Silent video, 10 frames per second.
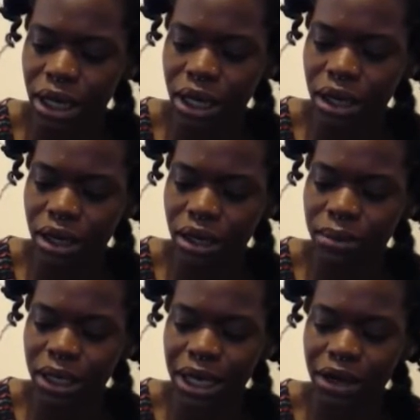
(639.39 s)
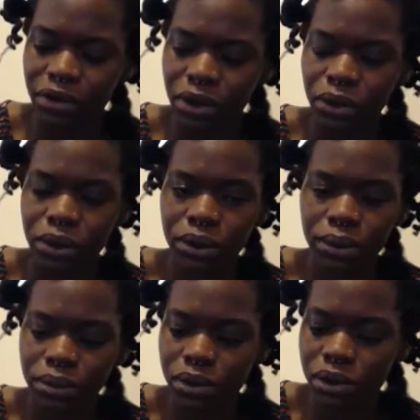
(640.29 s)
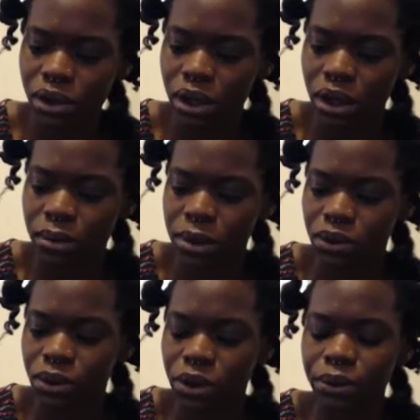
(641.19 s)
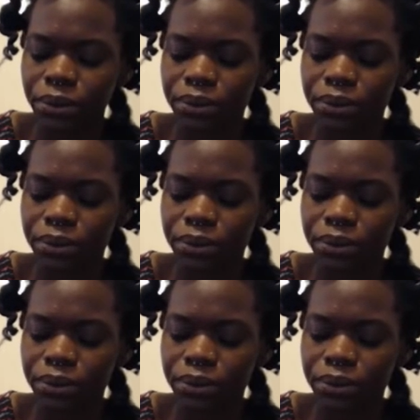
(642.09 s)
um, a carrier oil, so almond oil.